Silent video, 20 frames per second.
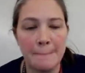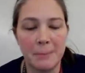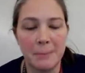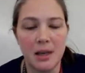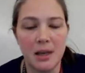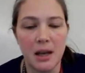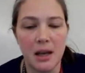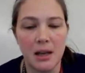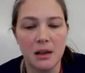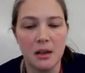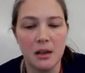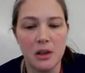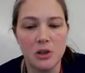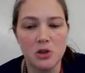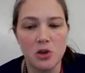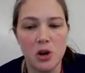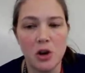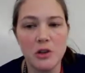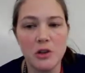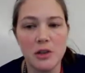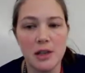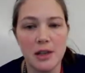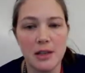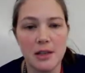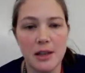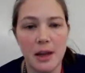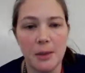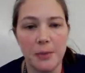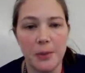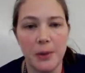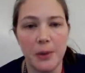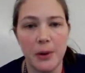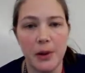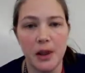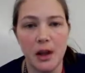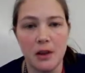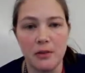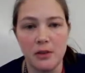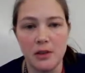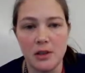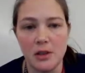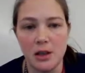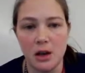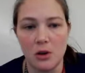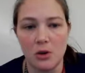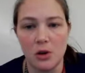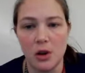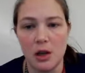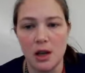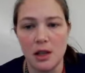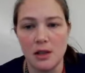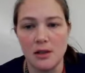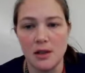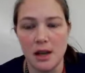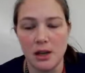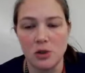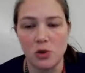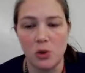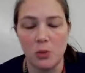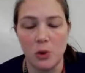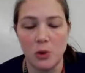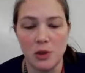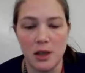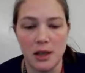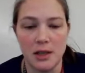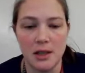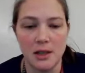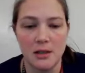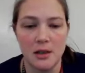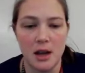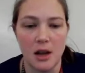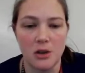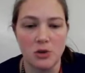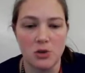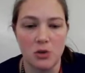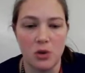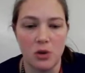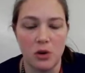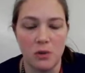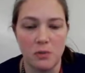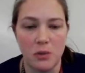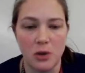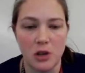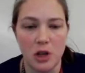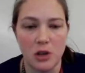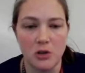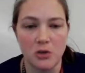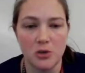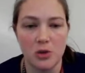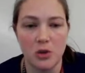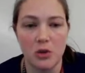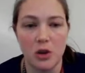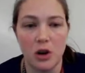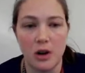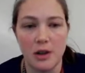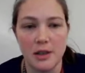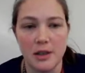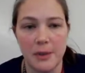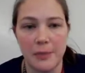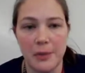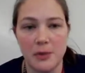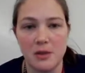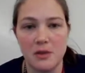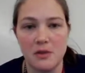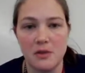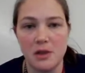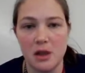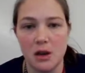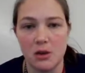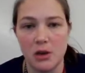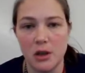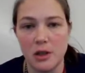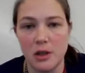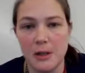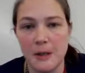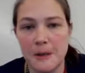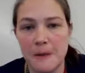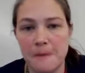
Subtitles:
Okay, cholesterol is an example of a steroid, and sex hormones like testosterone and progesterone are examples of steroids.